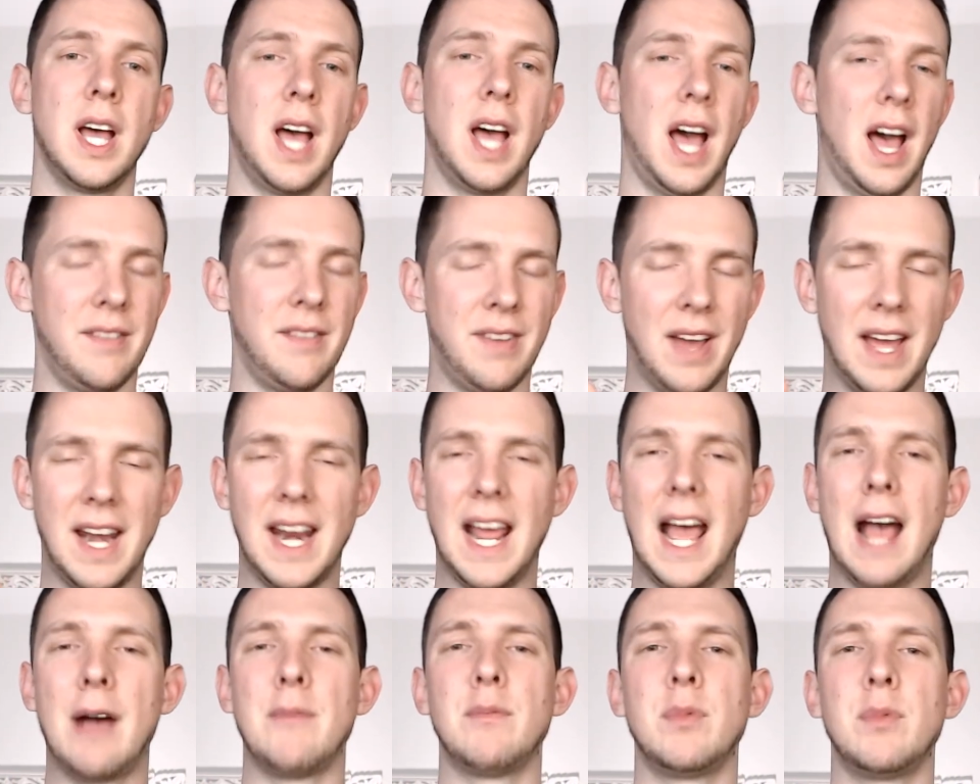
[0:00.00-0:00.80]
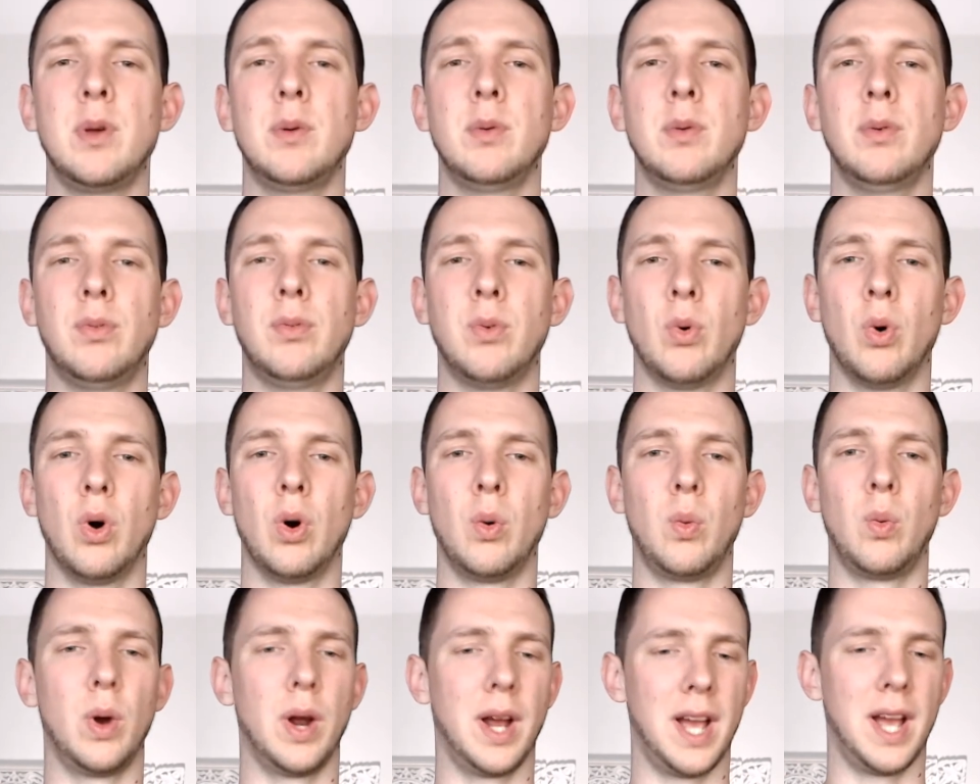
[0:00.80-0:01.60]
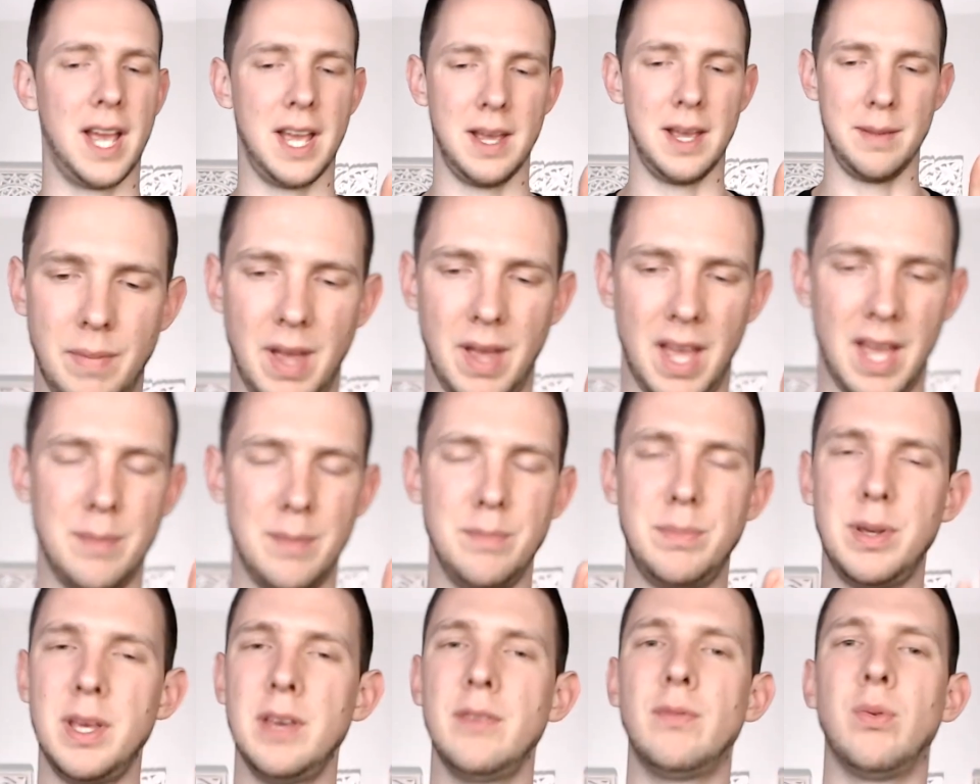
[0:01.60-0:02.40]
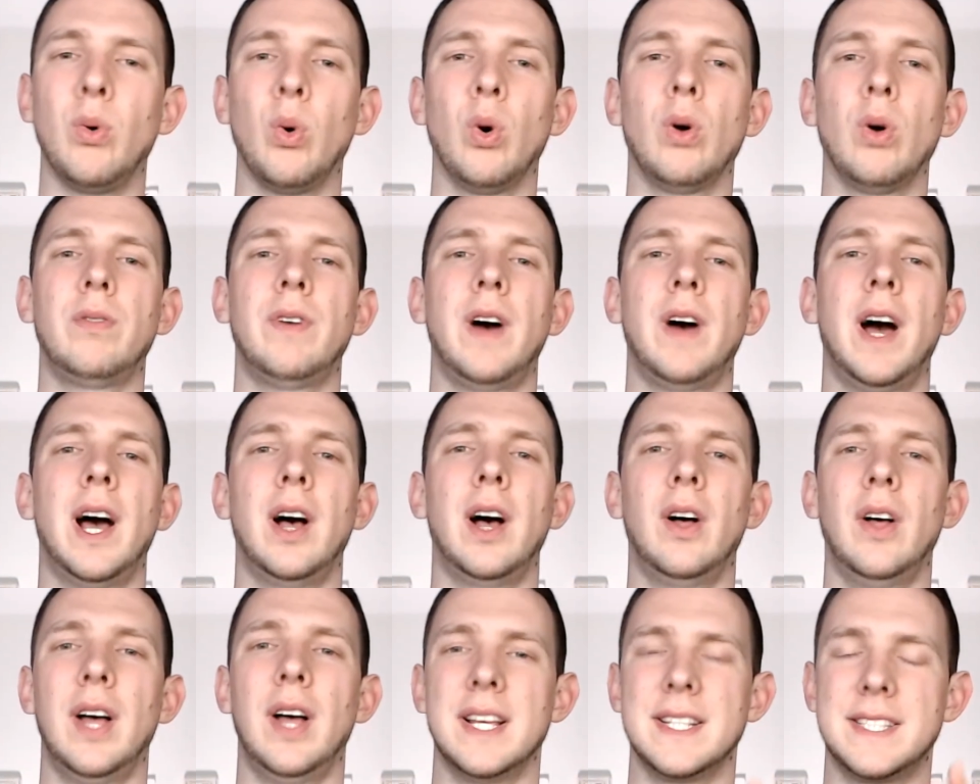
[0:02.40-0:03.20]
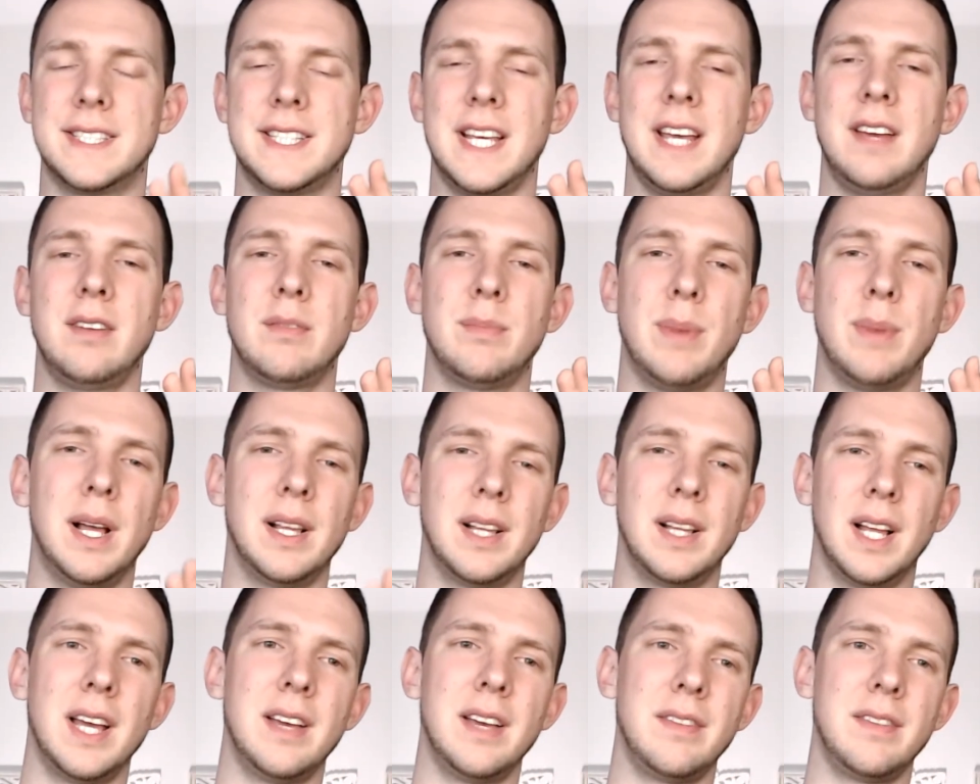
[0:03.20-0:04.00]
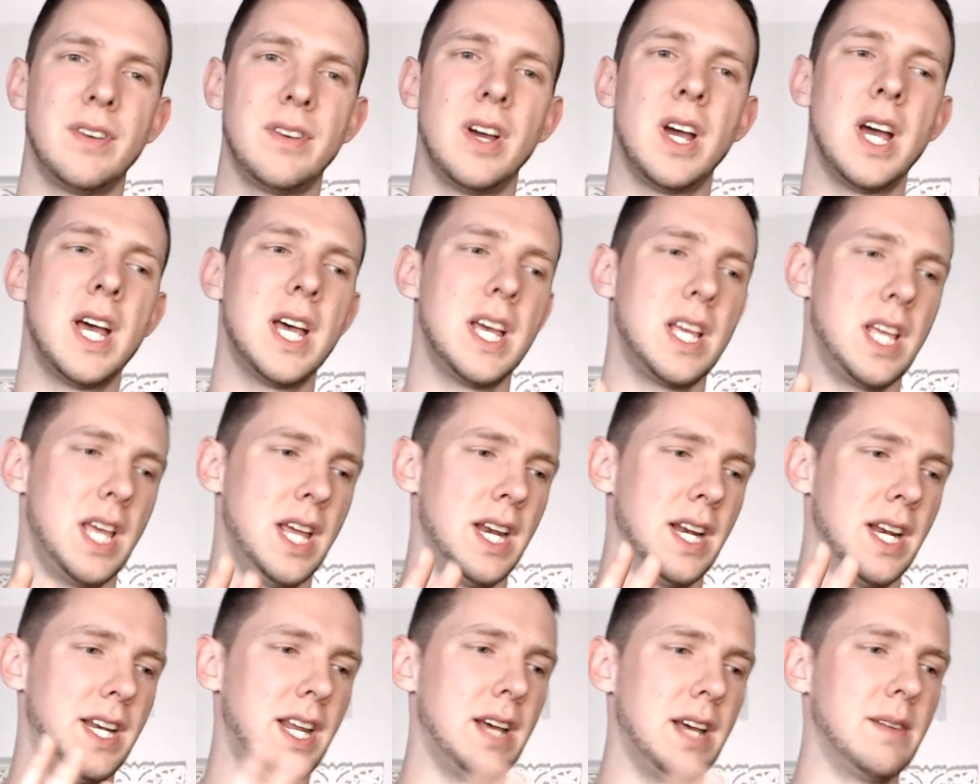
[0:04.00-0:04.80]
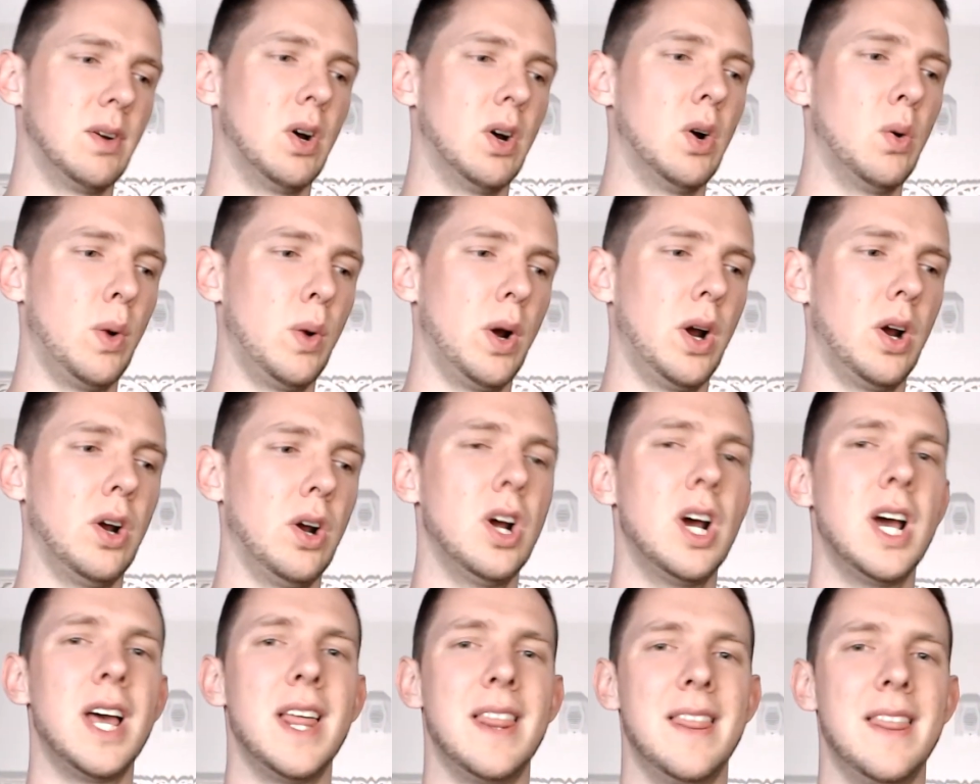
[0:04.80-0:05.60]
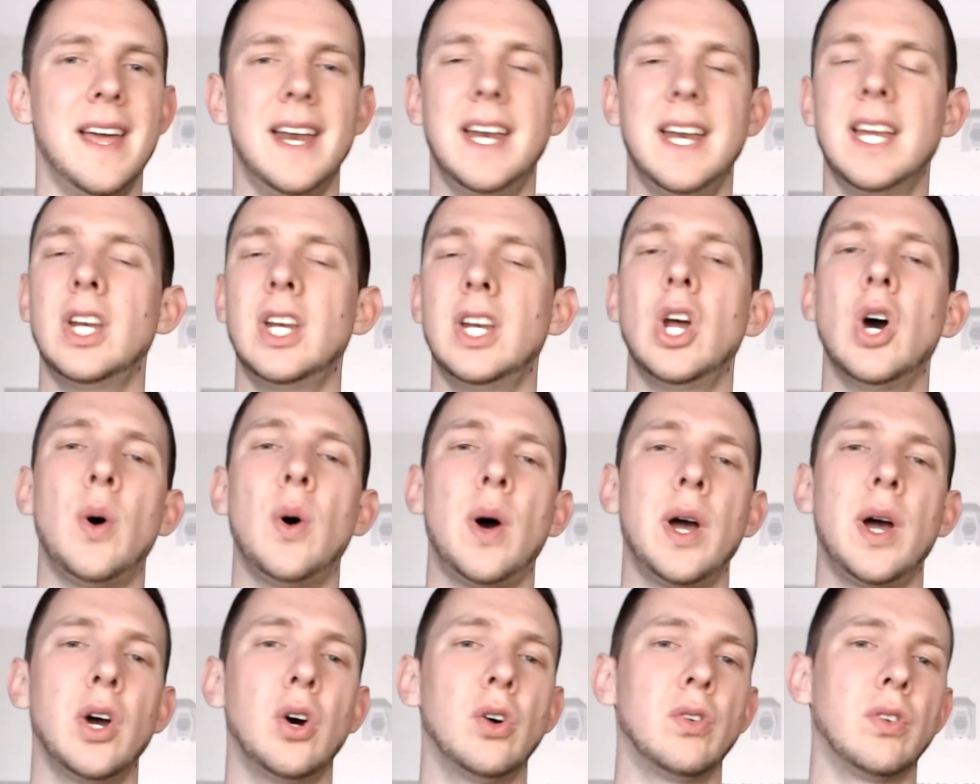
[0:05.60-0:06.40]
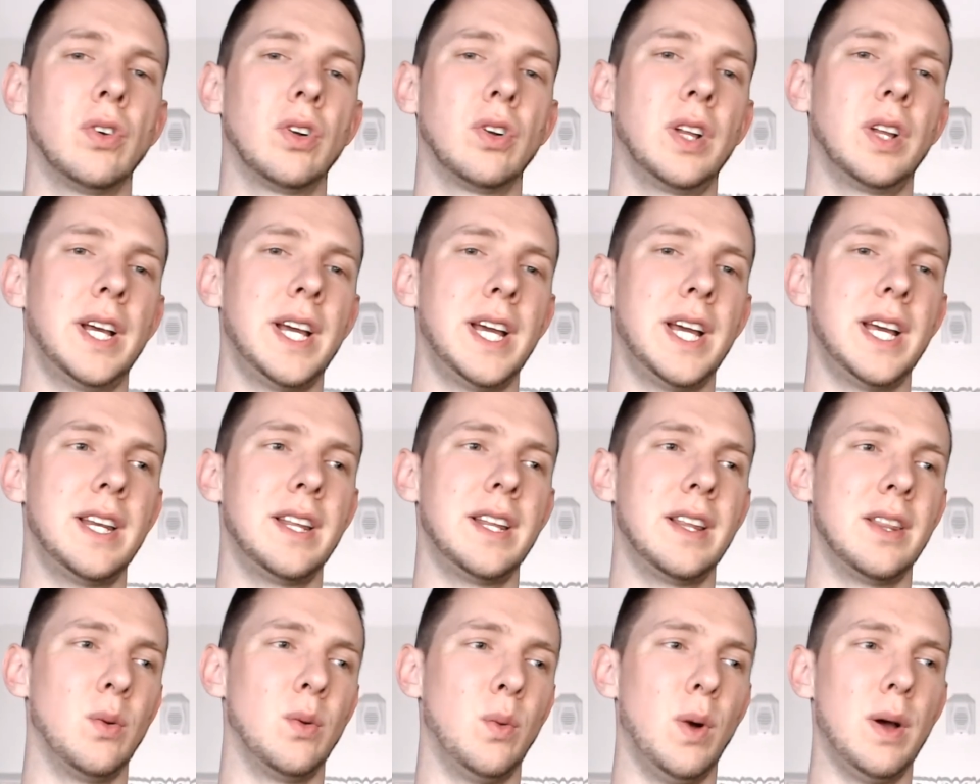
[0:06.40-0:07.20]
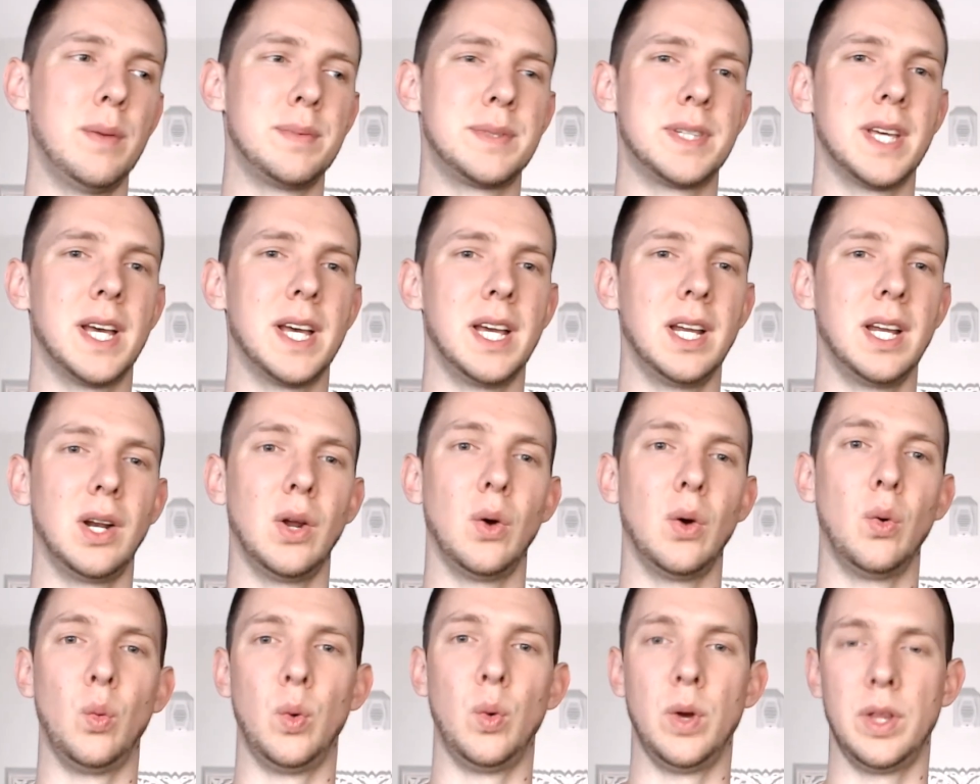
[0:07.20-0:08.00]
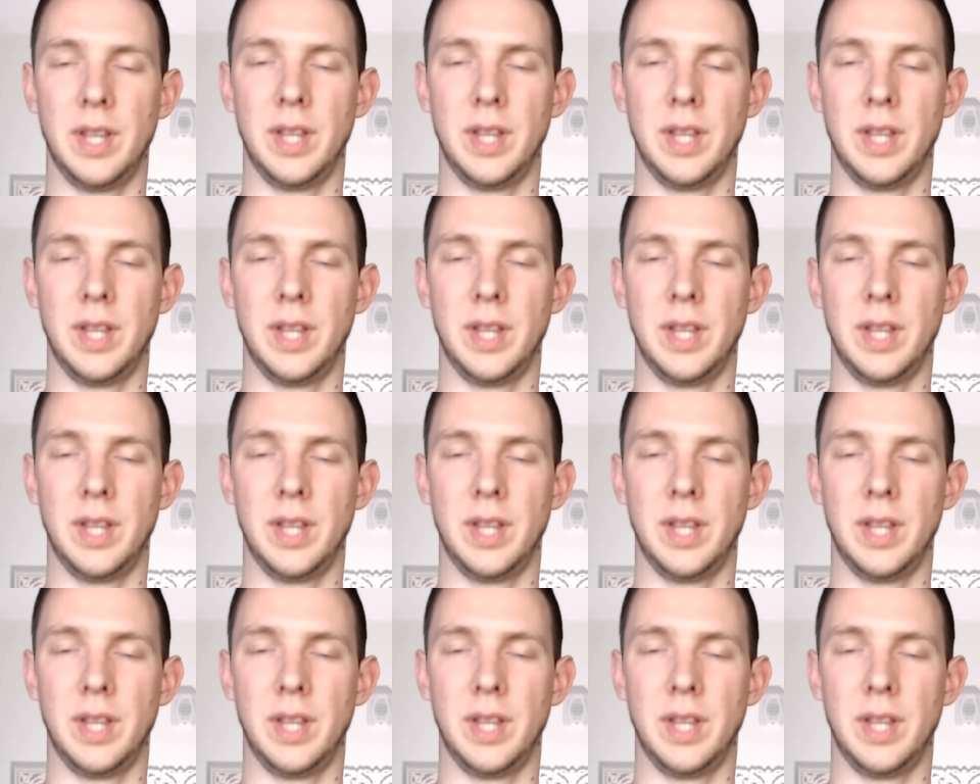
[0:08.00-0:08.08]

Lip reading: I've had it happen to me before where a MP4 file has saved my life in a demo where they didn't know I overlaid the website with the